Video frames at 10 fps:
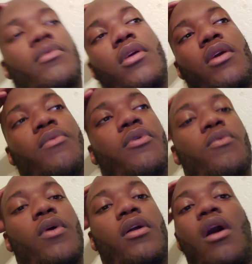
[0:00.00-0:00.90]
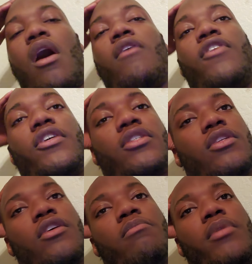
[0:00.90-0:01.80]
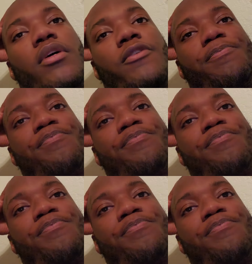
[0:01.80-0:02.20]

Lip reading: he would win obviously, but